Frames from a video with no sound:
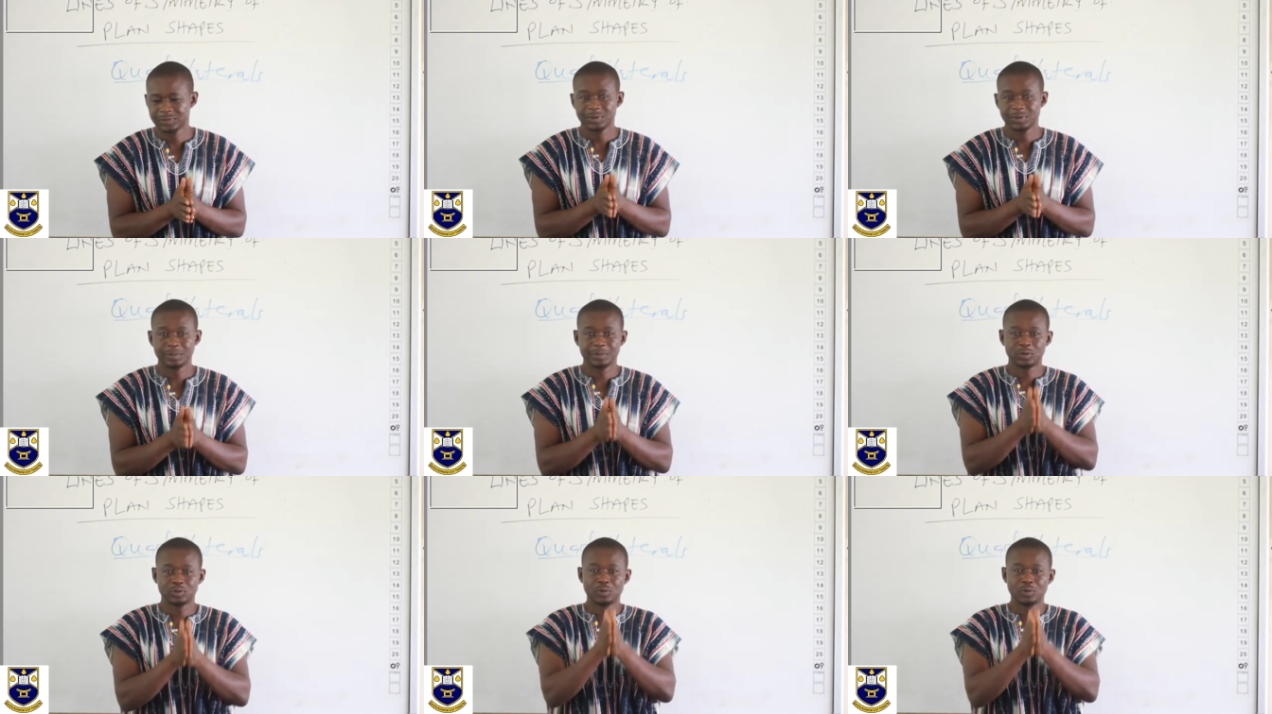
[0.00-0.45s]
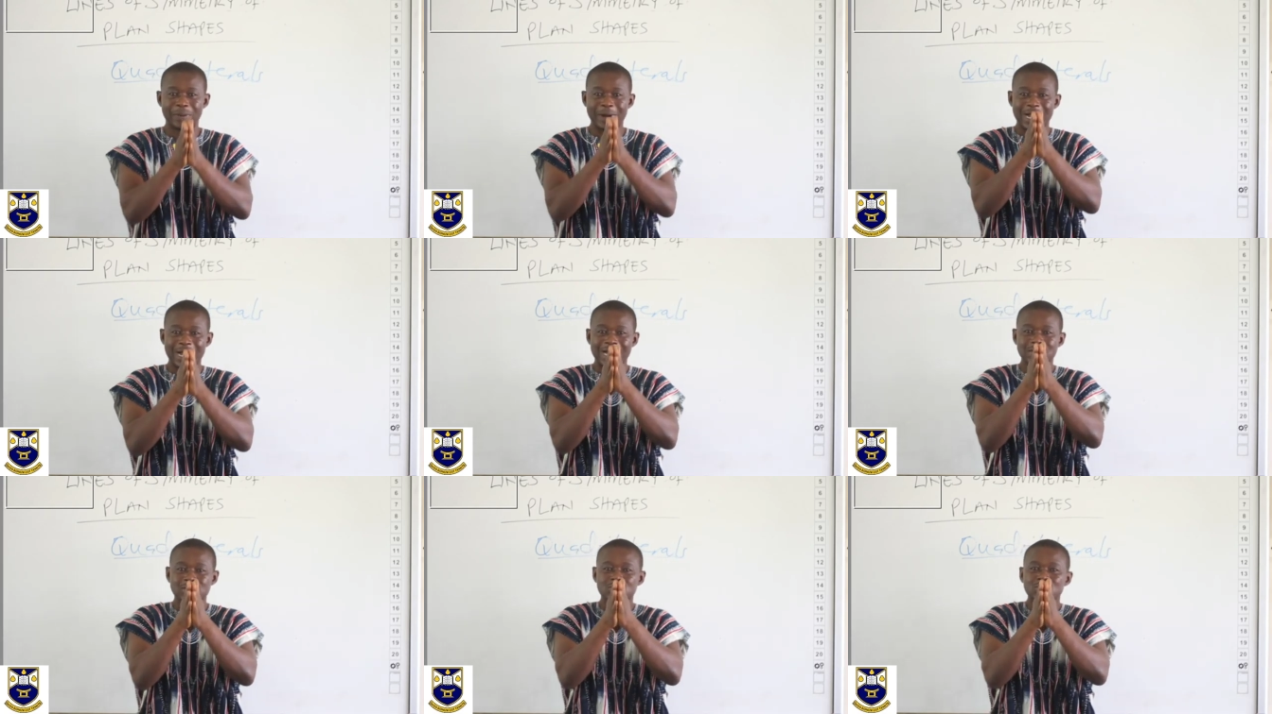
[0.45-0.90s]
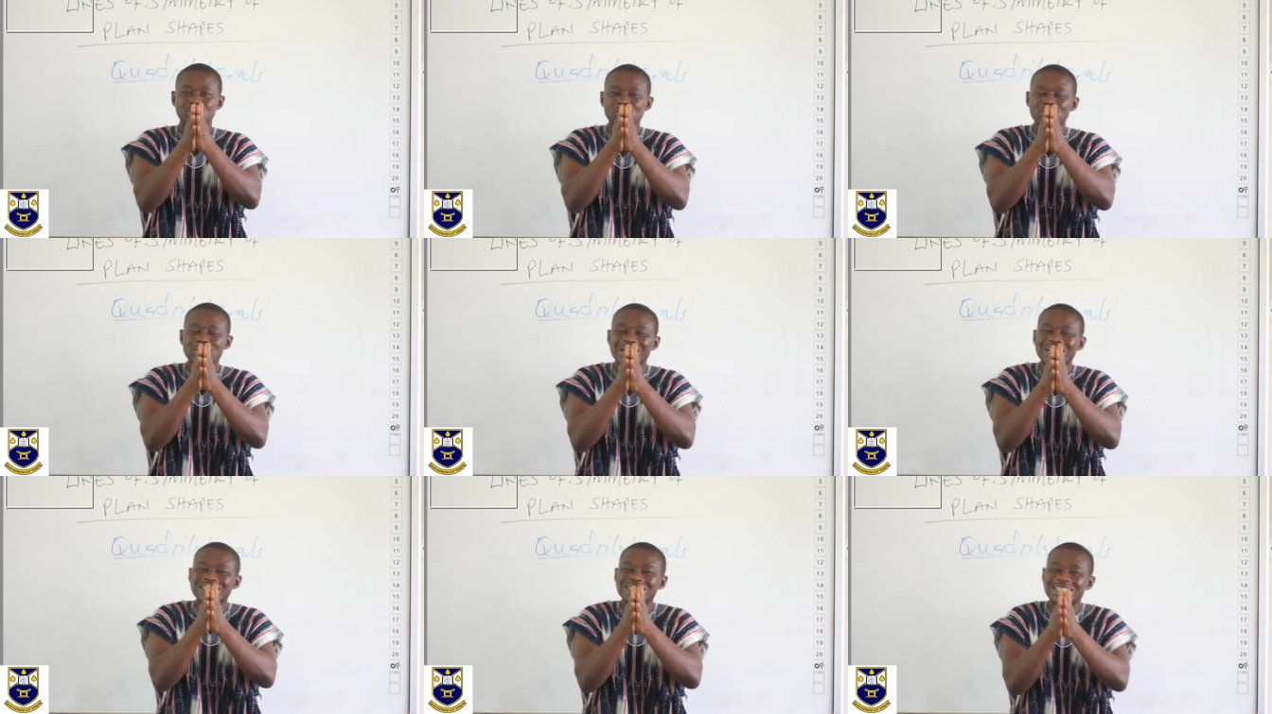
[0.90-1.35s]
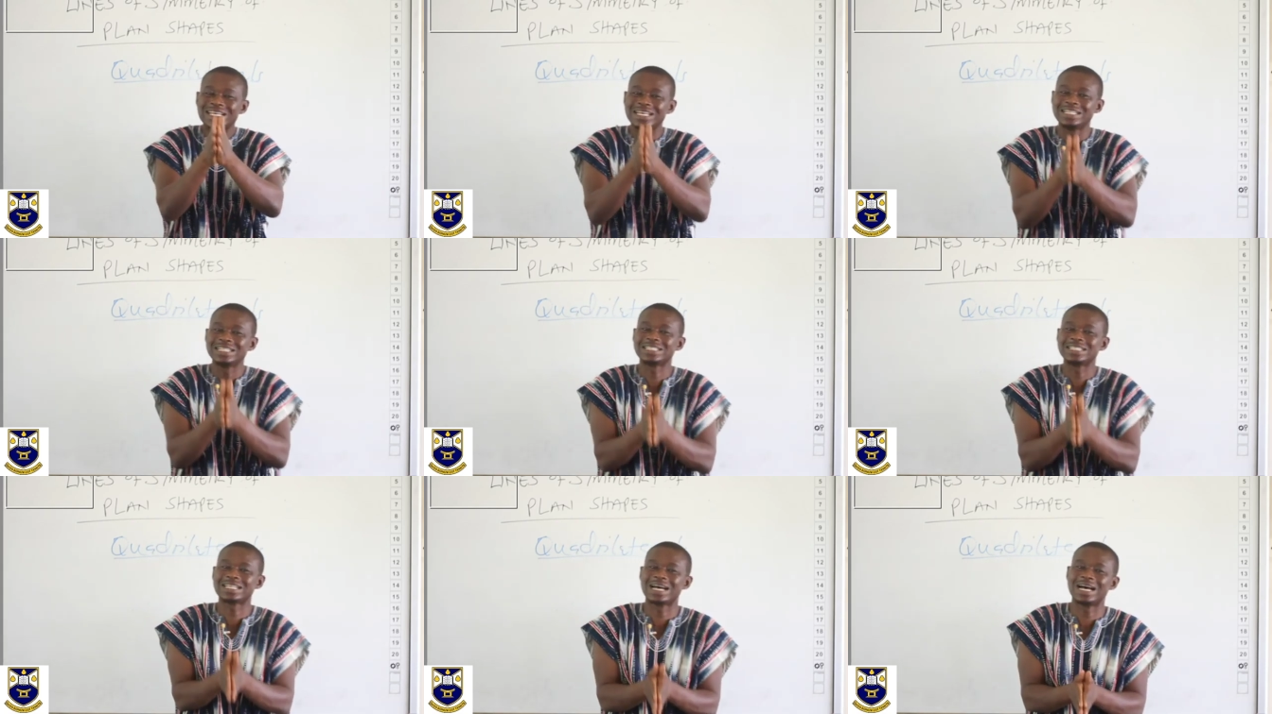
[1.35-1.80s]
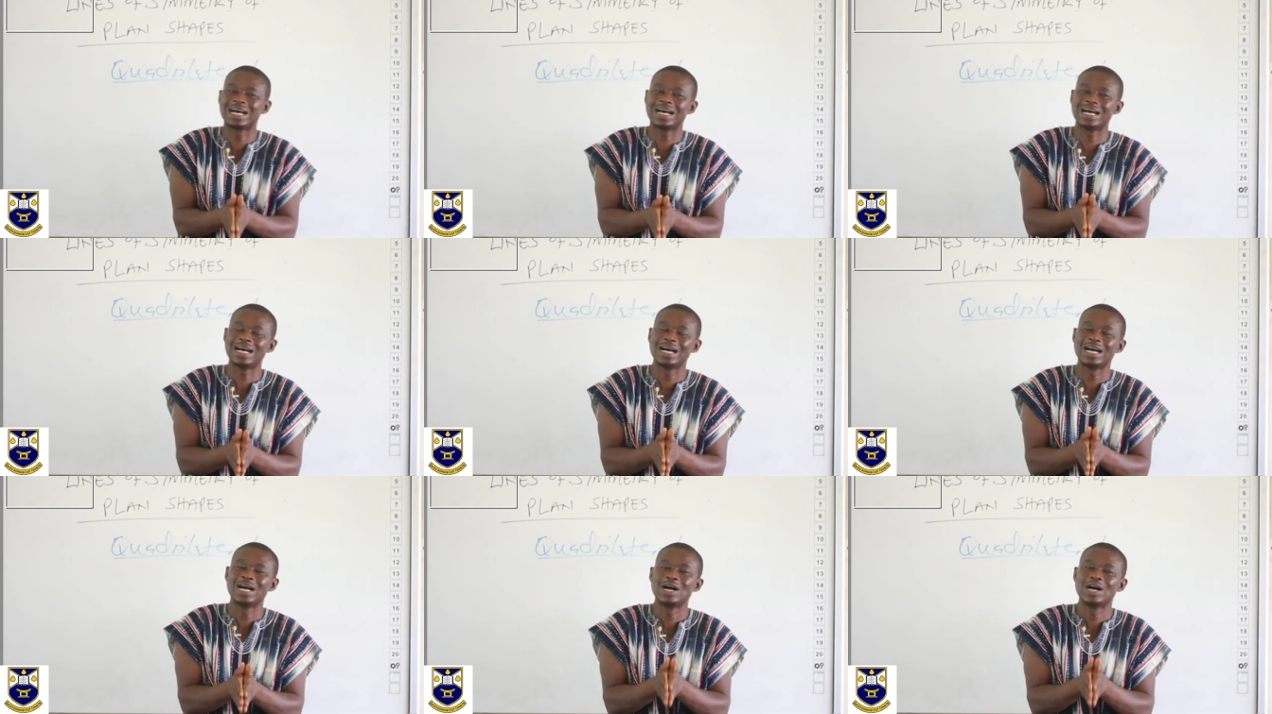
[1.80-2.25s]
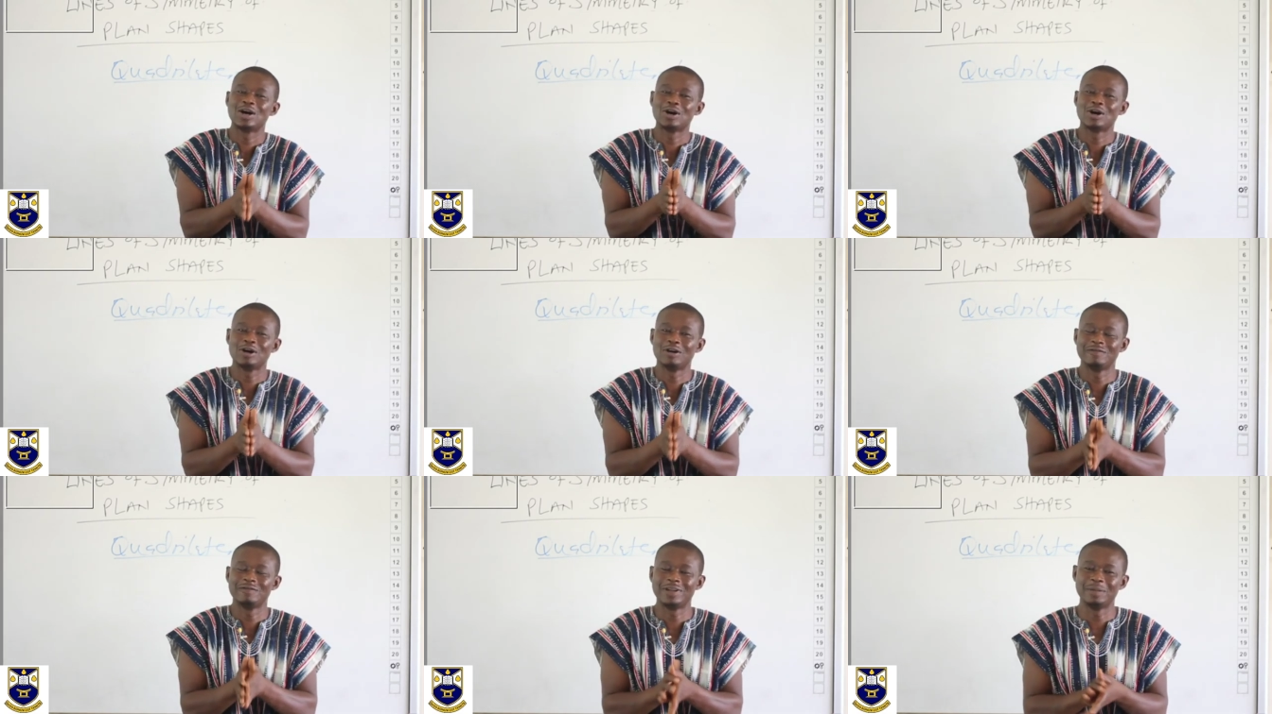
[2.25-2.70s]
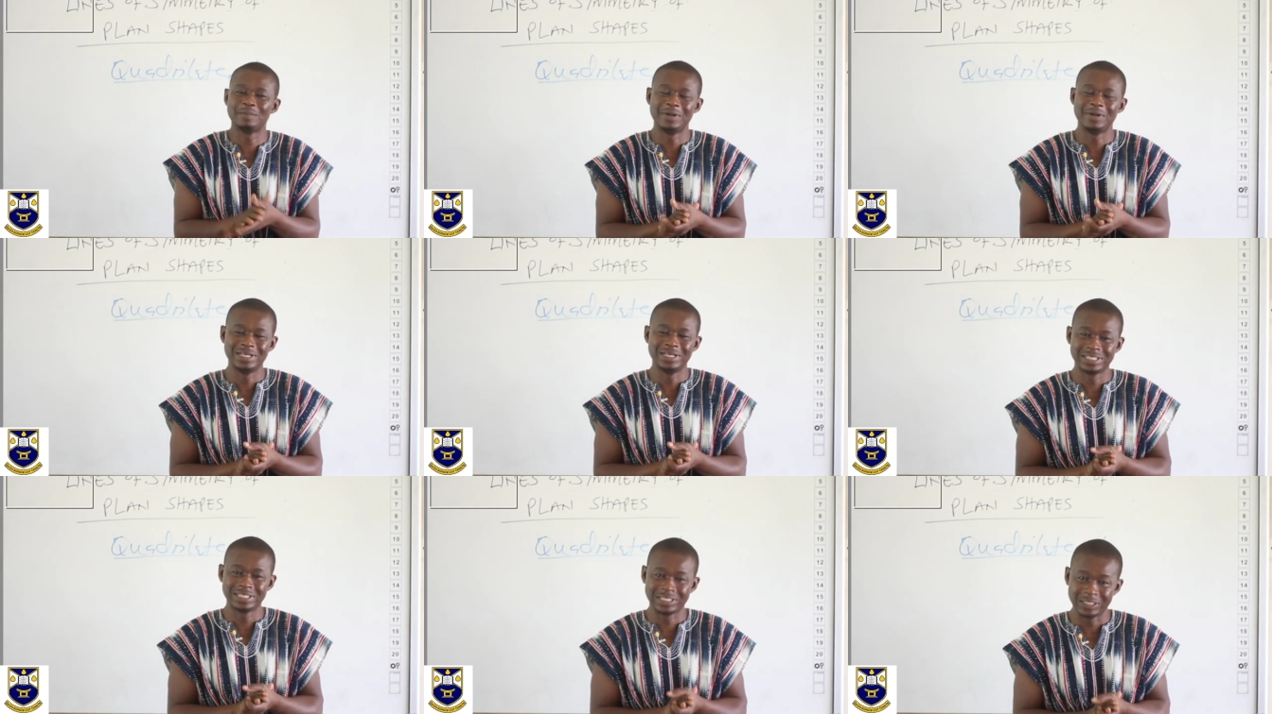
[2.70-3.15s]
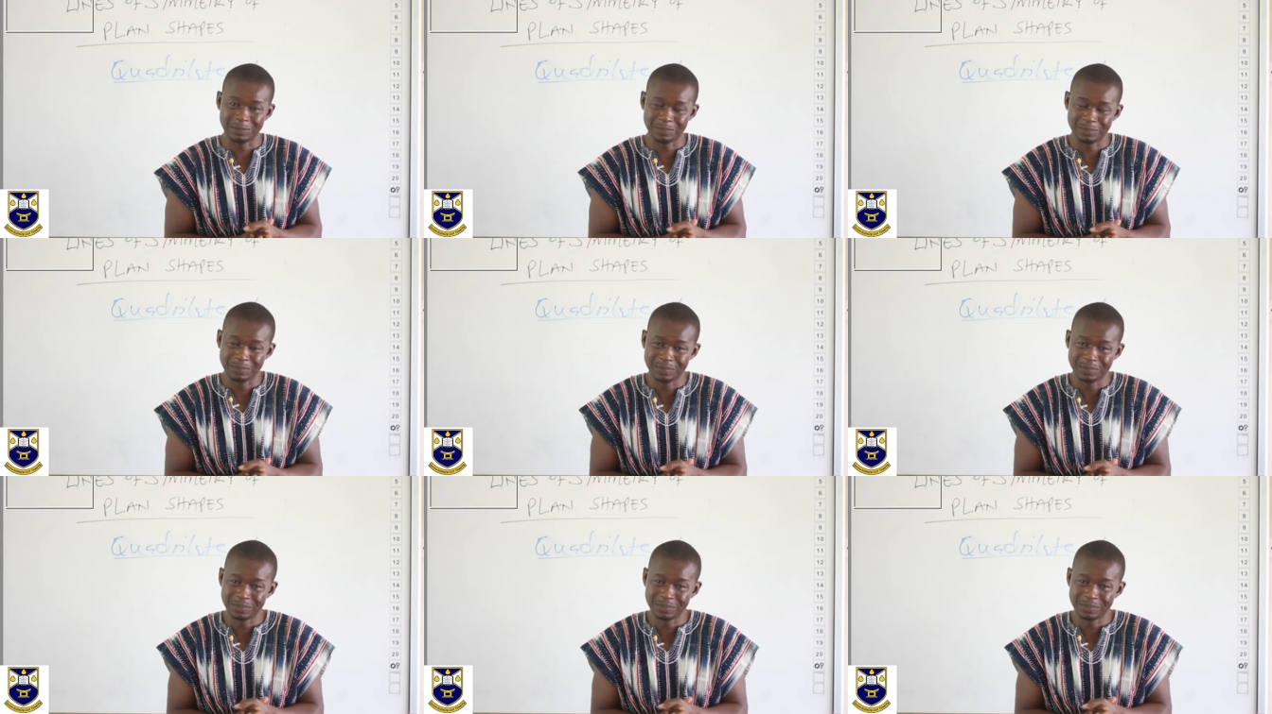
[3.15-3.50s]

to pass through the center of the plane shape.